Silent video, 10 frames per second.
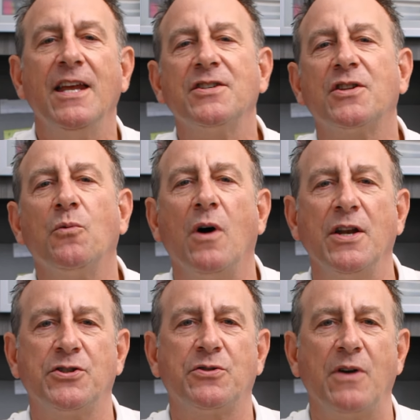is the
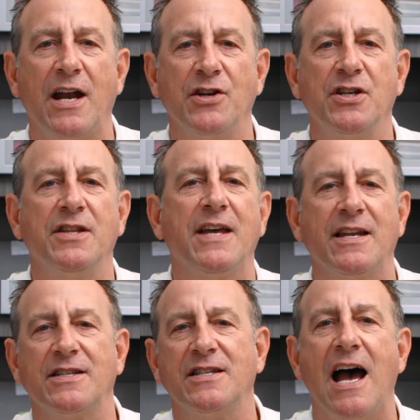one strategy that
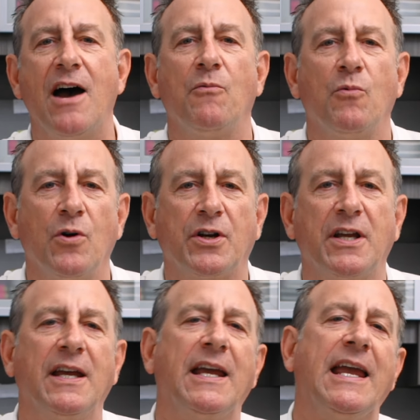is not
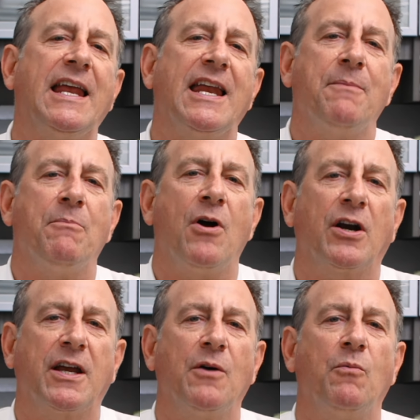working in a
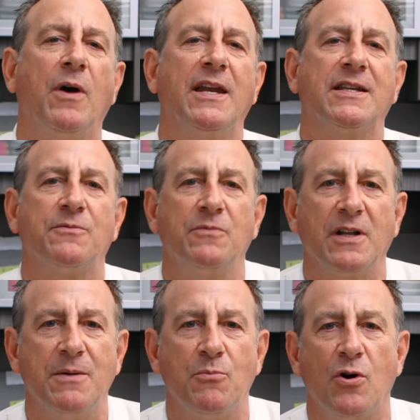market when it's
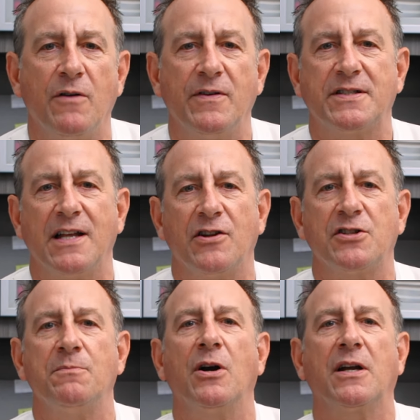really more of a
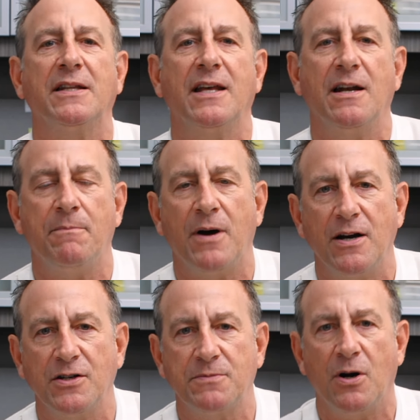seller's market than a
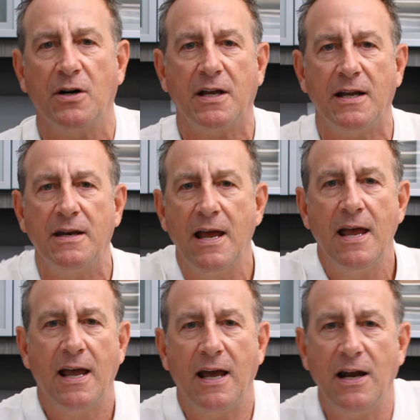buyer's market,
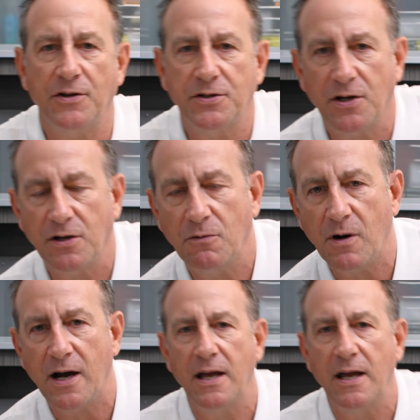and I'll tell you why.